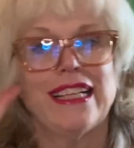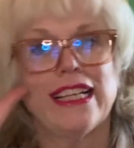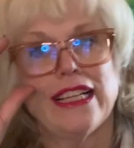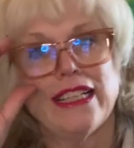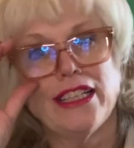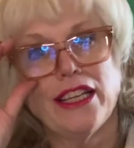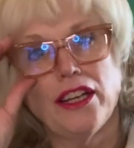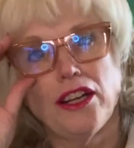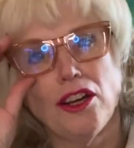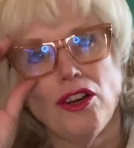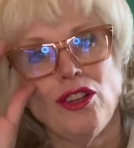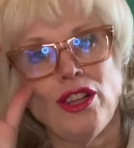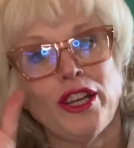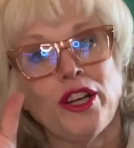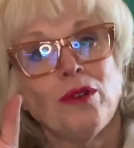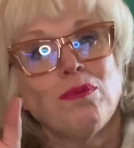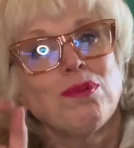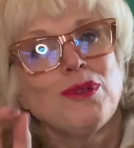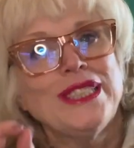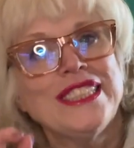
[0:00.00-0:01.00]
little
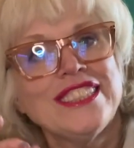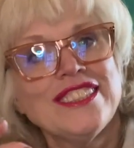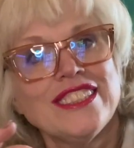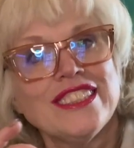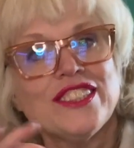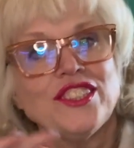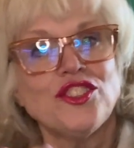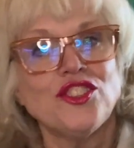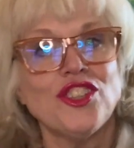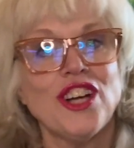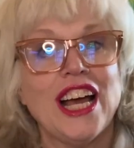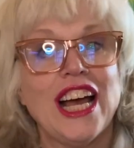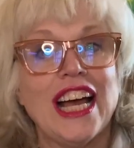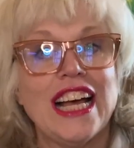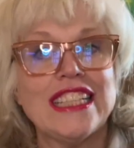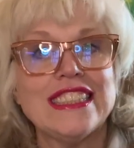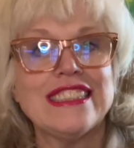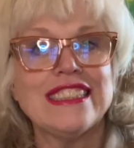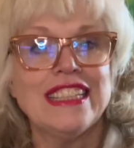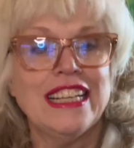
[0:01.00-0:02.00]
princess
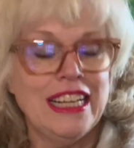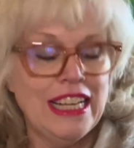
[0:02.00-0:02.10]
dress.